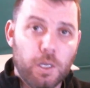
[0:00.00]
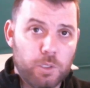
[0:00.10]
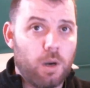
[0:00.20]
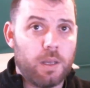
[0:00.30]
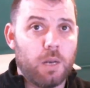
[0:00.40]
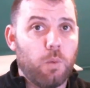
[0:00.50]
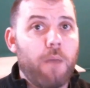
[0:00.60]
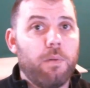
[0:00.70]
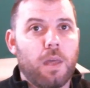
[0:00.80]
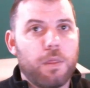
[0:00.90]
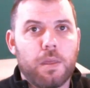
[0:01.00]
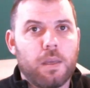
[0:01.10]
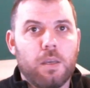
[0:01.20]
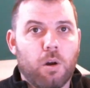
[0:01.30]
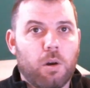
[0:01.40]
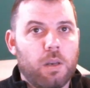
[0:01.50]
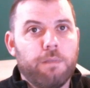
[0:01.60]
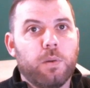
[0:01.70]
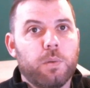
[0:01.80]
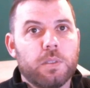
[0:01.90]
trying to get away with that thing, you're not going to
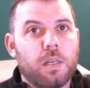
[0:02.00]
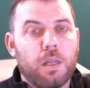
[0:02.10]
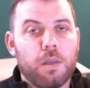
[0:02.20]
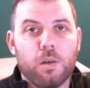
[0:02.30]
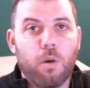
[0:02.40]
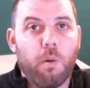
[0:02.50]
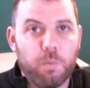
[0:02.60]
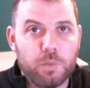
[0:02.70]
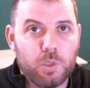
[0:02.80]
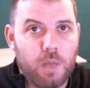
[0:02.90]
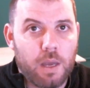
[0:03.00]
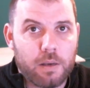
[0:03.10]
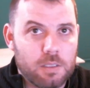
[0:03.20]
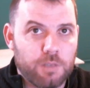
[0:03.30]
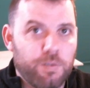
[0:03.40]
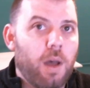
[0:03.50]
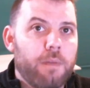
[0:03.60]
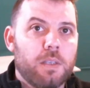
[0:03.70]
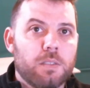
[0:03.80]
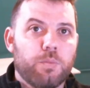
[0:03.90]
influence anything. No one would do that, because there's 5
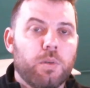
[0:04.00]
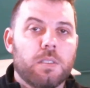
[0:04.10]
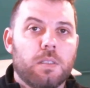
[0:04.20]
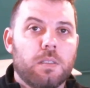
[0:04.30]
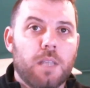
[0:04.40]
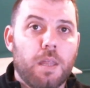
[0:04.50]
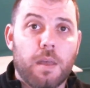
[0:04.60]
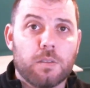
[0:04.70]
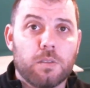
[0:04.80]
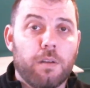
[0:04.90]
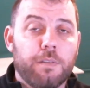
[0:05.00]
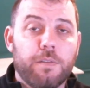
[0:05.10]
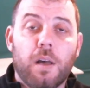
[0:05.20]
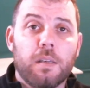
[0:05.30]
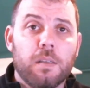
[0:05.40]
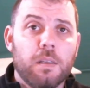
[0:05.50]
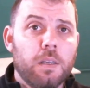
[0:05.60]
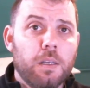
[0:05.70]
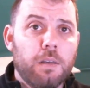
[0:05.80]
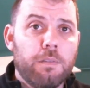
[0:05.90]
years in prison and $10,000 fine
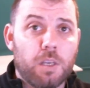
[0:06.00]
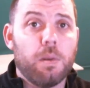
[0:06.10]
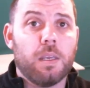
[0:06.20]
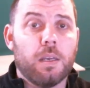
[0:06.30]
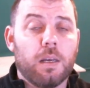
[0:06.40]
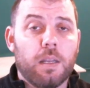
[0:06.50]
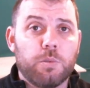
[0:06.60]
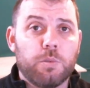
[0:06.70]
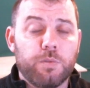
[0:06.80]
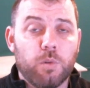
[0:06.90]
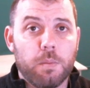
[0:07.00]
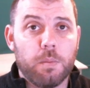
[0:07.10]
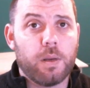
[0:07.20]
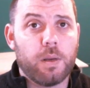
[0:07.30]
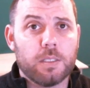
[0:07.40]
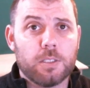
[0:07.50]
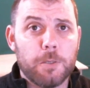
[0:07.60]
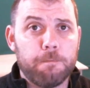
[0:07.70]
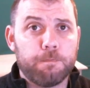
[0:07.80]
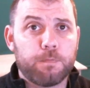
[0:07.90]
for committing electoral fraud in America.
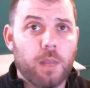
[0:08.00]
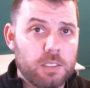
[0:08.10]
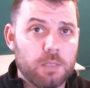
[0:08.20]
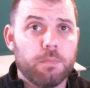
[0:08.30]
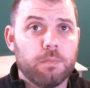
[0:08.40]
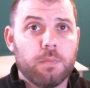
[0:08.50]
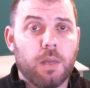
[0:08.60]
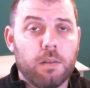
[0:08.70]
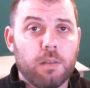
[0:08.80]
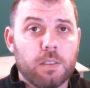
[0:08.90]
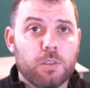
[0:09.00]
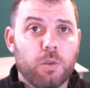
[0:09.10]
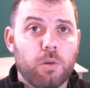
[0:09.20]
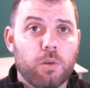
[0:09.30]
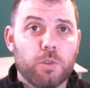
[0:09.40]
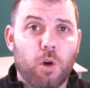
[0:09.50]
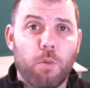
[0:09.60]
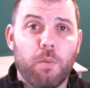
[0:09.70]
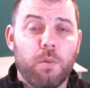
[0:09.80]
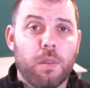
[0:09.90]
So that's a certain control.
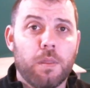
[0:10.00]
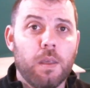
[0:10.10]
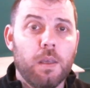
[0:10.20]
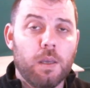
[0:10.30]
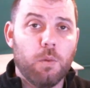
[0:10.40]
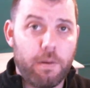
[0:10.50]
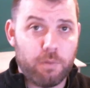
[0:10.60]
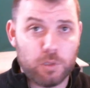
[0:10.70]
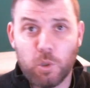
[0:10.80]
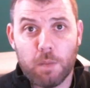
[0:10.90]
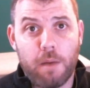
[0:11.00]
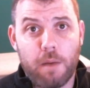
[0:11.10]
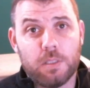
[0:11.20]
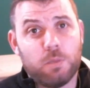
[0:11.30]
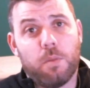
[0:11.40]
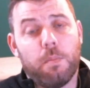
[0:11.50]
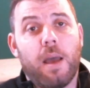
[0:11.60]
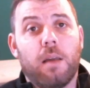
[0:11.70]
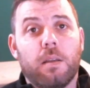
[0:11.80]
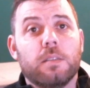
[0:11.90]
But with what everyone's talking about is with the
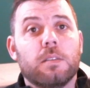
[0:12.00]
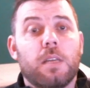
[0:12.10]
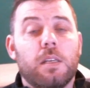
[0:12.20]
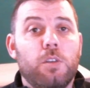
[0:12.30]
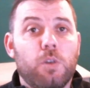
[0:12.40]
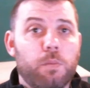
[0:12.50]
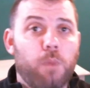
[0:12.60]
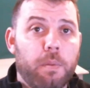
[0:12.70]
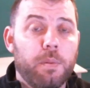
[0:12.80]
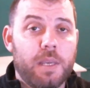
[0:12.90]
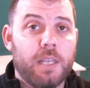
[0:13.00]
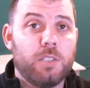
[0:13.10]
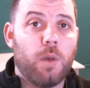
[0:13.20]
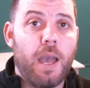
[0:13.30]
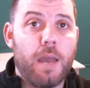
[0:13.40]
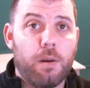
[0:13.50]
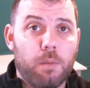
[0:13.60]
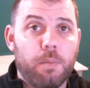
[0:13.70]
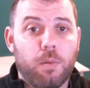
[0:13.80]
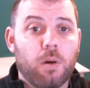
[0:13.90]
mail-ins, that you could probably get your hand on a
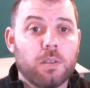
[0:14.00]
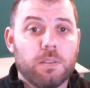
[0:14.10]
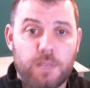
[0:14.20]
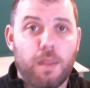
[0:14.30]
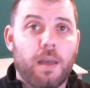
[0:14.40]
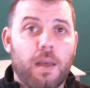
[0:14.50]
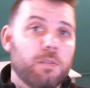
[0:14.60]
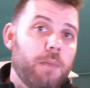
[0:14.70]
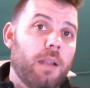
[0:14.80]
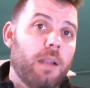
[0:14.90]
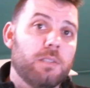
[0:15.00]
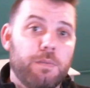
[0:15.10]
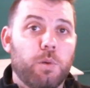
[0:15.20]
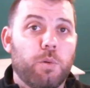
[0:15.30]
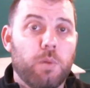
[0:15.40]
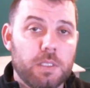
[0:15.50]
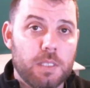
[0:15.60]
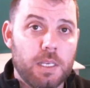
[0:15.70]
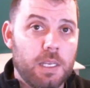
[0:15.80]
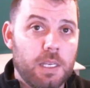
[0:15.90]
big box of 10,000 ballots if you were really
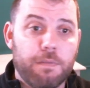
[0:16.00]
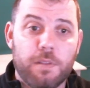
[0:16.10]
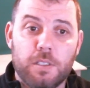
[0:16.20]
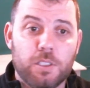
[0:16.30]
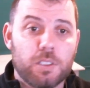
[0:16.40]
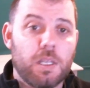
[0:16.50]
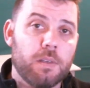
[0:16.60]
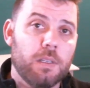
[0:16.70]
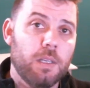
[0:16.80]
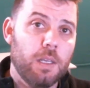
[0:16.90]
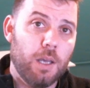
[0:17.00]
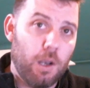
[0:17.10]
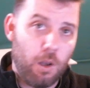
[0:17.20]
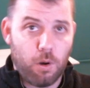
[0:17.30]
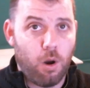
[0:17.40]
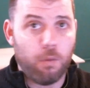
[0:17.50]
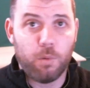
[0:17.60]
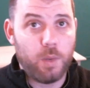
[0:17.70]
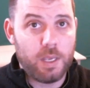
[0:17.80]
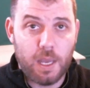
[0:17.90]
sneaky enough, and then just have a long, horrible
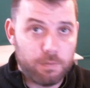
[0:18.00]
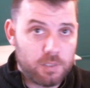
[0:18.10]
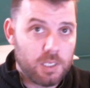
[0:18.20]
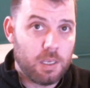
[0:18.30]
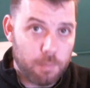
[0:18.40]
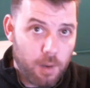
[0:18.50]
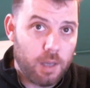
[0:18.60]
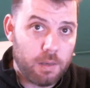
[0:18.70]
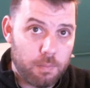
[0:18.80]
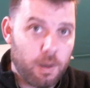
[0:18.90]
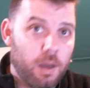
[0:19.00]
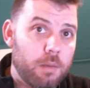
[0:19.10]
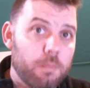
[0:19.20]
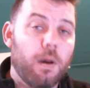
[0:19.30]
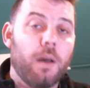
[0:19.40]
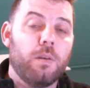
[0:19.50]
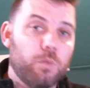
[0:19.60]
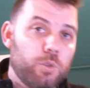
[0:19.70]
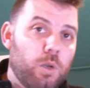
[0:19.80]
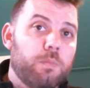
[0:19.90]
weekend of ticking Biden,
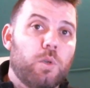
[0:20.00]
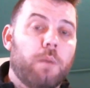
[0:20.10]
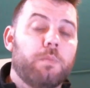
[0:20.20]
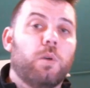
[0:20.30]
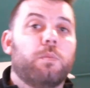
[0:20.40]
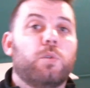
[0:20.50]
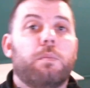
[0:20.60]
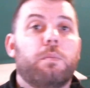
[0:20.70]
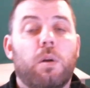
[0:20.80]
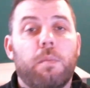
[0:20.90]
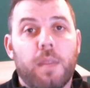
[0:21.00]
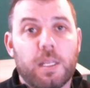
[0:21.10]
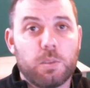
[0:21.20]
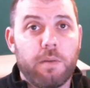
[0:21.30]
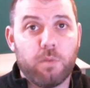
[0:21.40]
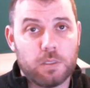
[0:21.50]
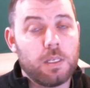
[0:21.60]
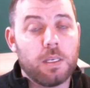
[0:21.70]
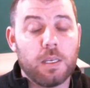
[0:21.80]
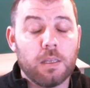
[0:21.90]
or Trump. And that's what everyone's
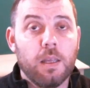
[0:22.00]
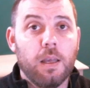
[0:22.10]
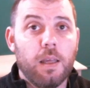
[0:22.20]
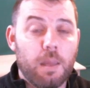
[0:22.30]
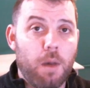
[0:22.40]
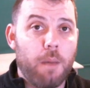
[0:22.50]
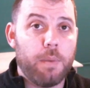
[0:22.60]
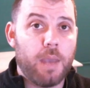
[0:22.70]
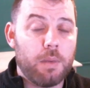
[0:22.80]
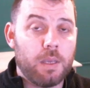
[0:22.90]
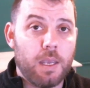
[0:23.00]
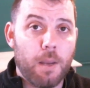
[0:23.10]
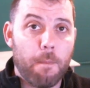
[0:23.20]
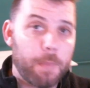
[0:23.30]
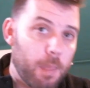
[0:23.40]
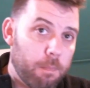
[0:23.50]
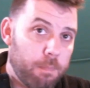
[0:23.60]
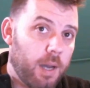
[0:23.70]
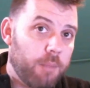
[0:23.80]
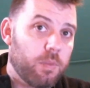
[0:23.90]
thinking that might be happening here.
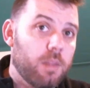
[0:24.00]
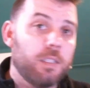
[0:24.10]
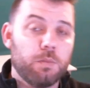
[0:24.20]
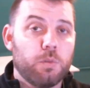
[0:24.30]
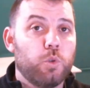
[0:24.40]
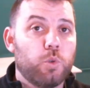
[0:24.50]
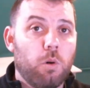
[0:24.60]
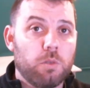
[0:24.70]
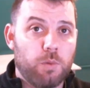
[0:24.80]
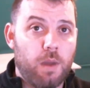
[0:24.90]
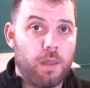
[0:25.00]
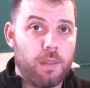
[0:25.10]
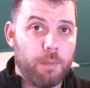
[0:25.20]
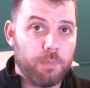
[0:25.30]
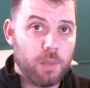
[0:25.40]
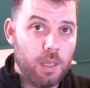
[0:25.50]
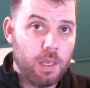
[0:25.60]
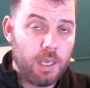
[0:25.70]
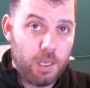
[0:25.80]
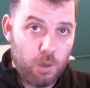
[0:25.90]
But there's some controls around that.
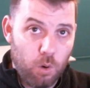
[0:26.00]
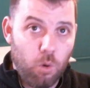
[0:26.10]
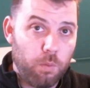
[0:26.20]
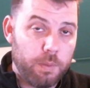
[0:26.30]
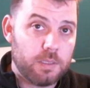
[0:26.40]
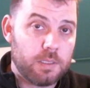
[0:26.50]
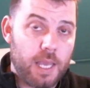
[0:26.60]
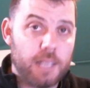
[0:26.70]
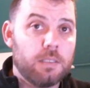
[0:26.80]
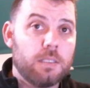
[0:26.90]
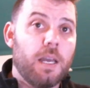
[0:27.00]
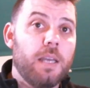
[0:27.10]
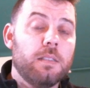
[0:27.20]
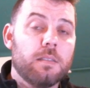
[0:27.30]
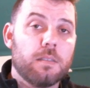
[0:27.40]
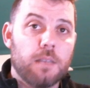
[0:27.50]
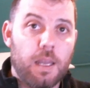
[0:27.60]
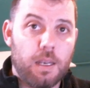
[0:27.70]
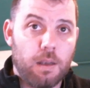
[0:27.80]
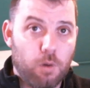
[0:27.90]
In all but 10 states,
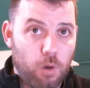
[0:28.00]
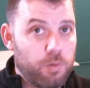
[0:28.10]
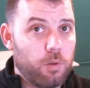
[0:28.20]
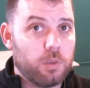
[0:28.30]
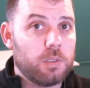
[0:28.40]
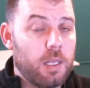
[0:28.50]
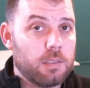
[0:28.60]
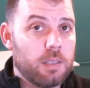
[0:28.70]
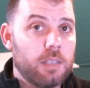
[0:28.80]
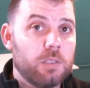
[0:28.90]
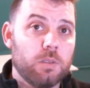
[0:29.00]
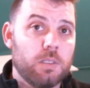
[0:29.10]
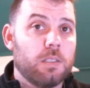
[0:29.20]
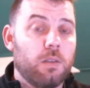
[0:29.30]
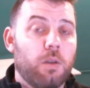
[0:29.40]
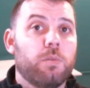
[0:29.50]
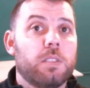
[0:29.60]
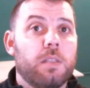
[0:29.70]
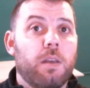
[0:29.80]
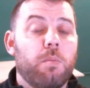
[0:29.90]
and I'll go through those 10 states because there's a lot of
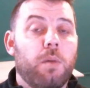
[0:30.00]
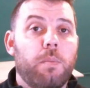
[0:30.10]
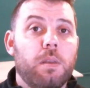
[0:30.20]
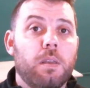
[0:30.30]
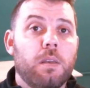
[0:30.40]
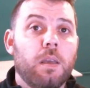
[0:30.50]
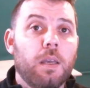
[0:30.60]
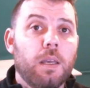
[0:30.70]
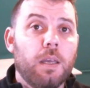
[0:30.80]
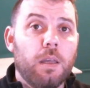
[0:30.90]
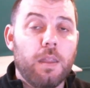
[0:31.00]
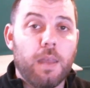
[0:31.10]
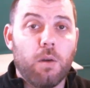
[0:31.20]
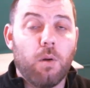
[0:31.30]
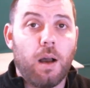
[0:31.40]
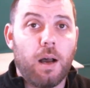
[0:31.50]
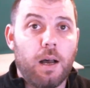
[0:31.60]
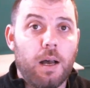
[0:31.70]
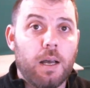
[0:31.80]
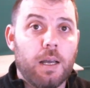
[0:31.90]
risk there in my opinion, there's
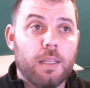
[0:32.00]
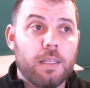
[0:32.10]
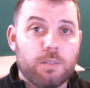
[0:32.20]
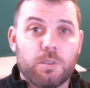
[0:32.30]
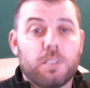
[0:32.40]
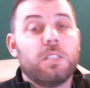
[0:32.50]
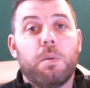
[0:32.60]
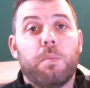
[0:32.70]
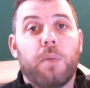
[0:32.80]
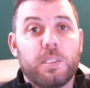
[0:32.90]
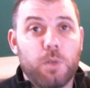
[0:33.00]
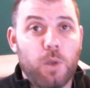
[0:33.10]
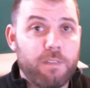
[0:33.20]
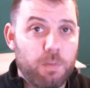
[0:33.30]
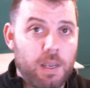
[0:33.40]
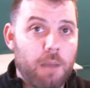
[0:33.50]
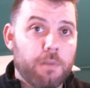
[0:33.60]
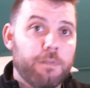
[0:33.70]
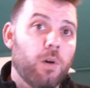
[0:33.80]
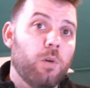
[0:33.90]
a system in place where you have to pick up
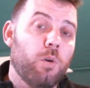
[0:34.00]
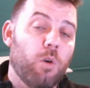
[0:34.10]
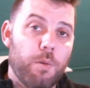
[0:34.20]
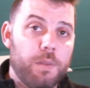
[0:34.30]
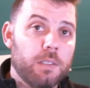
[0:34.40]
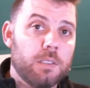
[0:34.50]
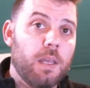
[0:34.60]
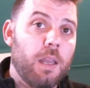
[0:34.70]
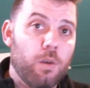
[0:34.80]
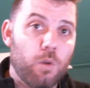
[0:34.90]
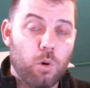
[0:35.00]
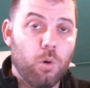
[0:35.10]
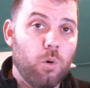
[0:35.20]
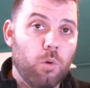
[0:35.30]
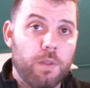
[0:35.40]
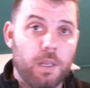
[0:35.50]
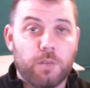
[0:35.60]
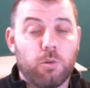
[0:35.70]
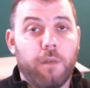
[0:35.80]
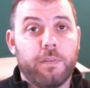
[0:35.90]
the phone or go on the internet and call the
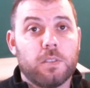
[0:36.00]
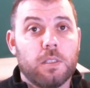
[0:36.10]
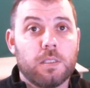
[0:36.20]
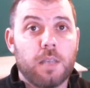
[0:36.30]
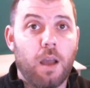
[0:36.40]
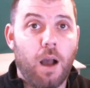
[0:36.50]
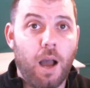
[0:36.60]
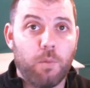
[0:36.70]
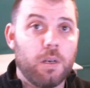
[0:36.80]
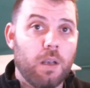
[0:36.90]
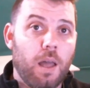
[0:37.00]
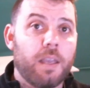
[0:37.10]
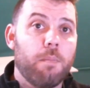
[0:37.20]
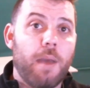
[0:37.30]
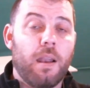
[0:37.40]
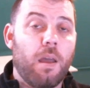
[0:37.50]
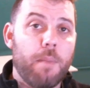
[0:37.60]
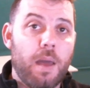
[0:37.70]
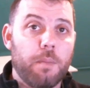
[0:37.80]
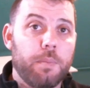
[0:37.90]
electoral office and say, I would like a mail-out
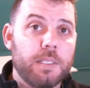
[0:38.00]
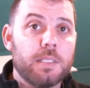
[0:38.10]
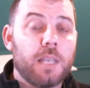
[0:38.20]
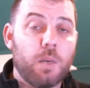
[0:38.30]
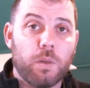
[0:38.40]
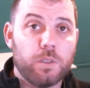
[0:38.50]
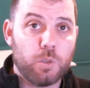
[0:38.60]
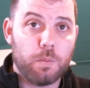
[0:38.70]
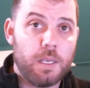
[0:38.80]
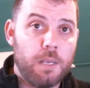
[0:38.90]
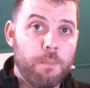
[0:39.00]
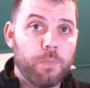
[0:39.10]
ballot. Please send one to me.